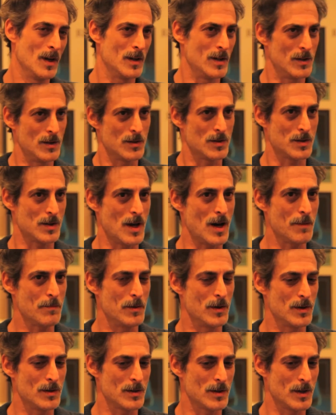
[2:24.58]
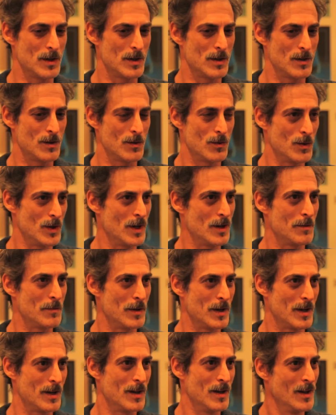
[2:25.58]
and you stop using it and you wait a
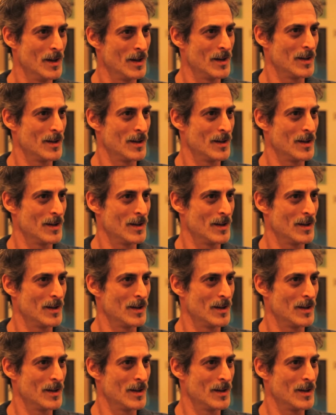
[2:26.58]
minute.